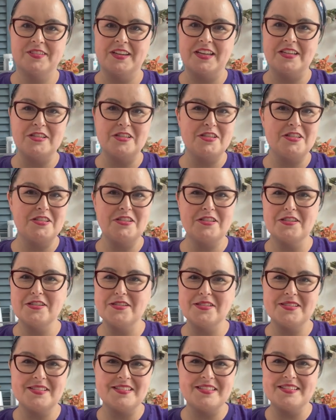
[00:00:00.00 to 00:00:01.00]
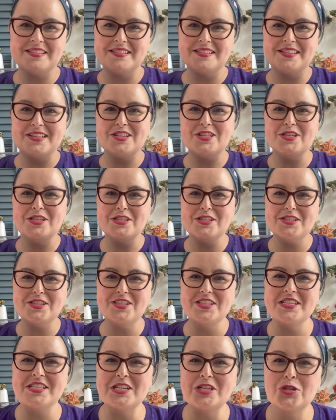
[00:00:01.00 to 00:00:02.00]
and she's just, she's
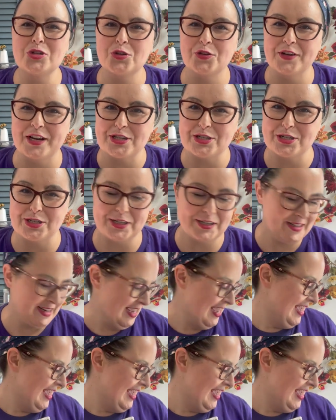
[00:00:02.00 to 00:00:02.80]
just a treasure.